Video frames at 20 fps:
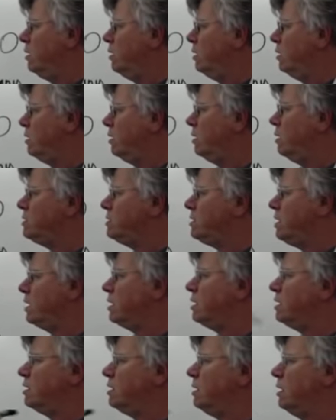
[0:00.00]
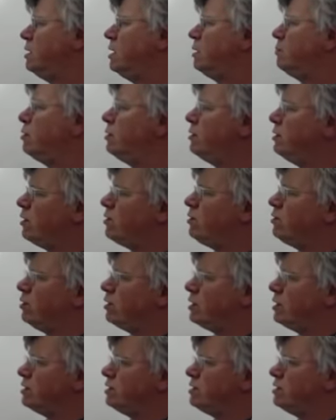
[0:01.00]
let's take another look
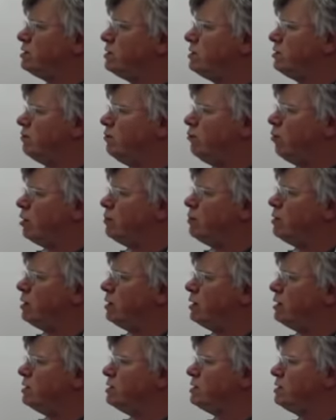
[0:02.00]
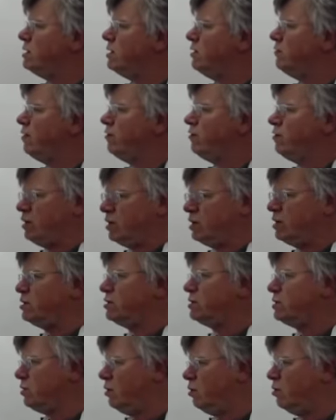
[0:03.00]
at this formula to see if everything
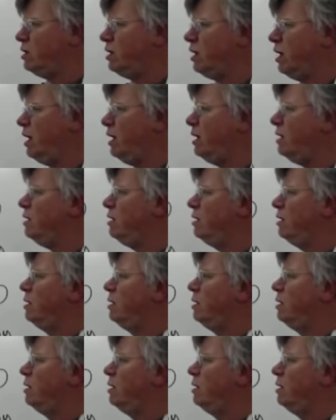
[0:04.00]
is okay.